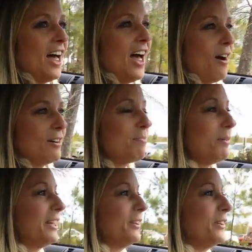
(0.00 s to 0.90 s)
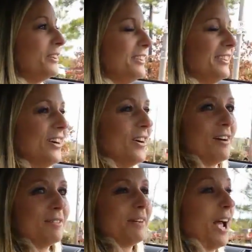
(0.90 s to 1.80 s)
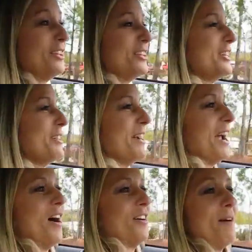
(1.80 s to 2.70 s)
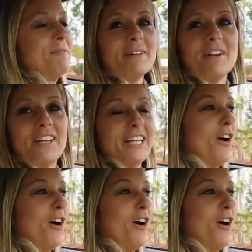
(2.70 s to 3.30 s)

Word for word: That was pretty cool. Oh, that was pretty. Oh, did you see me? Oh, that am be on video.